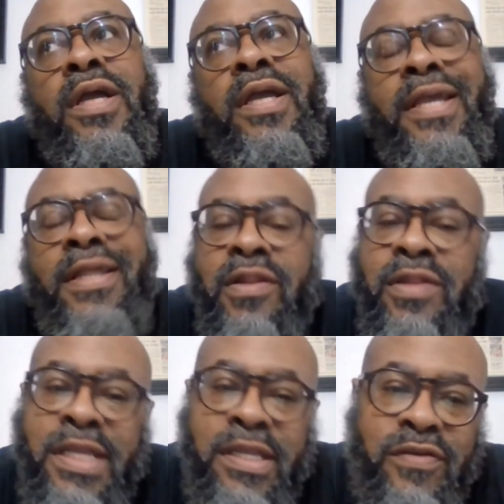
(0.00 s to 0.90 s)
it
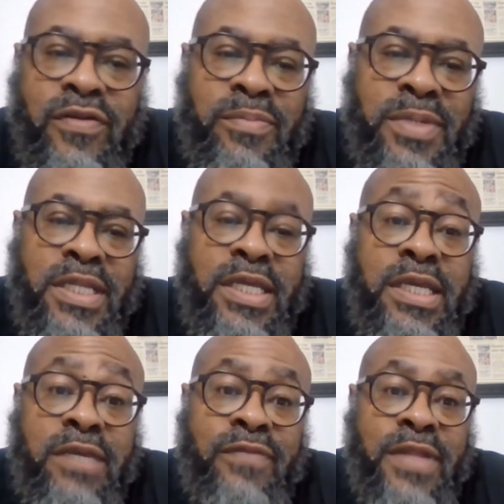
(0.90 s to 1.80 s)
leads you to
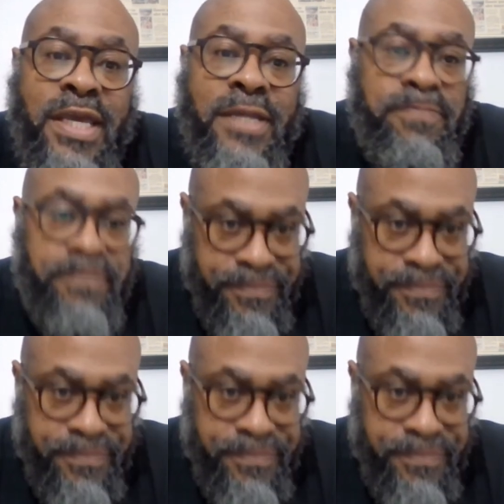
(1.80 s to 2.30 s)
believe that